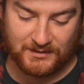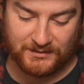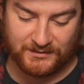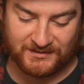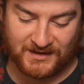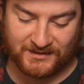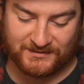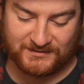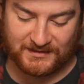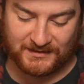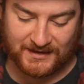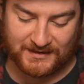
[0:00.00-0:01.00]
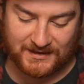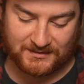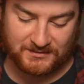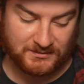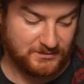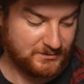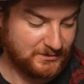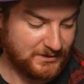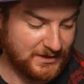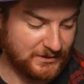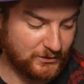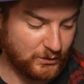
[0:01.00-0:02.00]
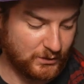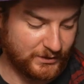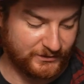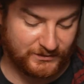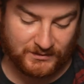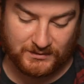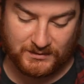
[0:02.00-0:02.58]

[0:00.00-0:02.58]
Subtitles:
the tungsten lighting indoors.